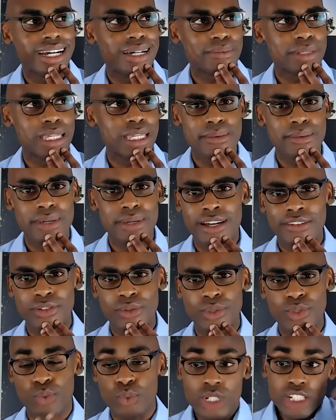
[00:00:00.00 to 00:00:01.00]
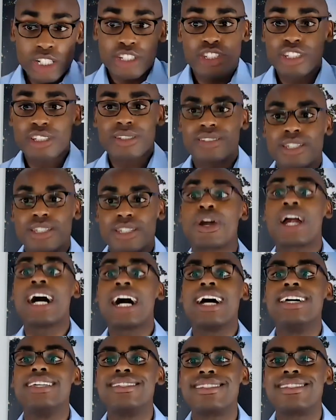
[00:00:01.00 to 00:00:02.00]
came out afterwards, were just
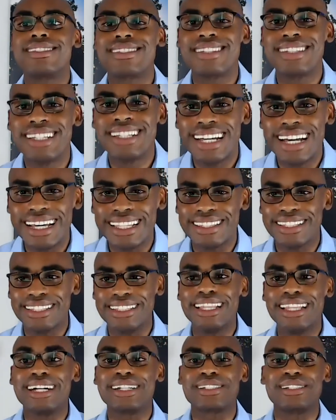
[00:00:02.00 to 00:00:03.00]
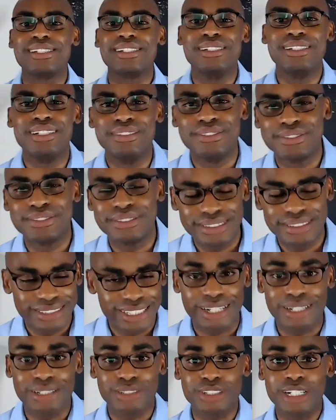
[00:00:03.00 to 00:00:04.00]
surprised at the election of
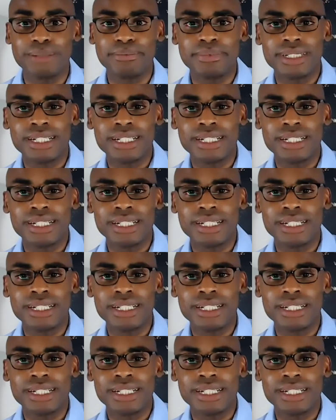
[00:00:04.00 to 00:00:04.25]
Donald Trump.